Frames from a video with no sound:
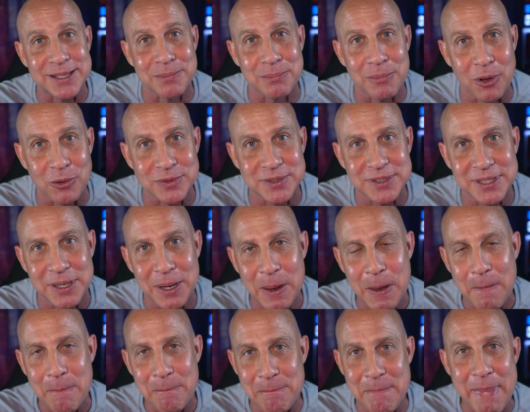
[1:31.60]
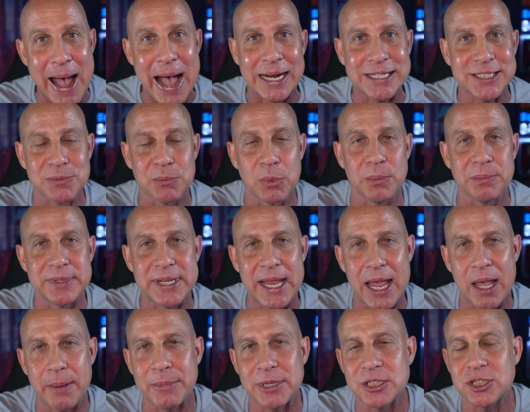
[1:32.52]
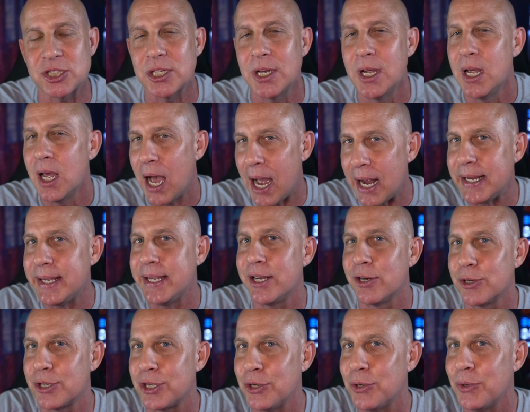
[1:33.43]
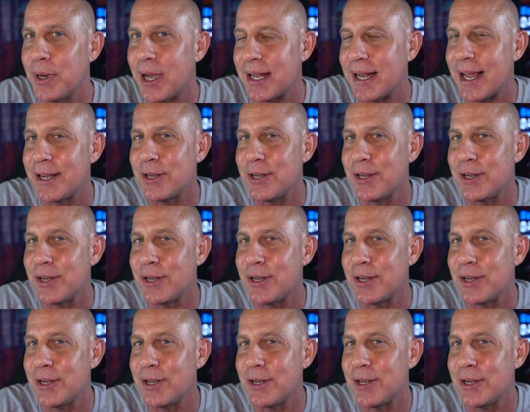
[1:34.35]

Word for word: most maximum damage. I hear you, and I